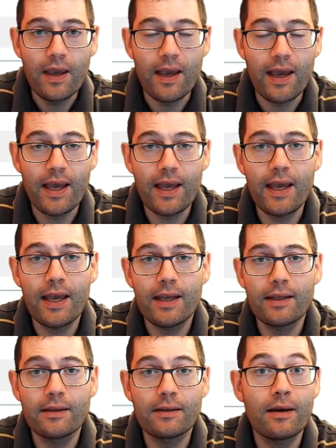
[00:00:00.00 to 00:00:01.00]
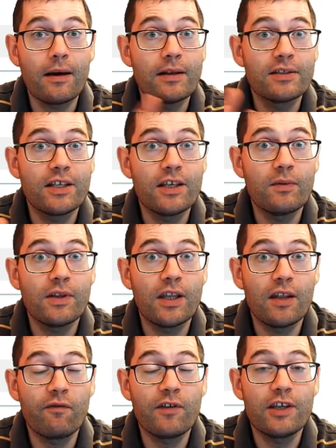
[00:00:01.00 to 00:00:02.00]
and I'll see you in
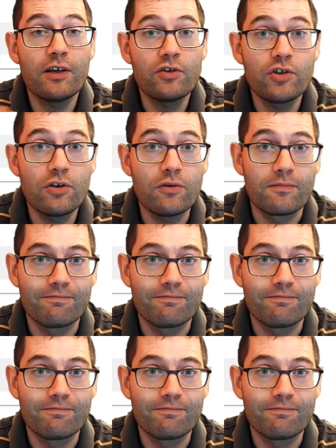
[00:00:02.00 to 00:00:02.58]
another video soon.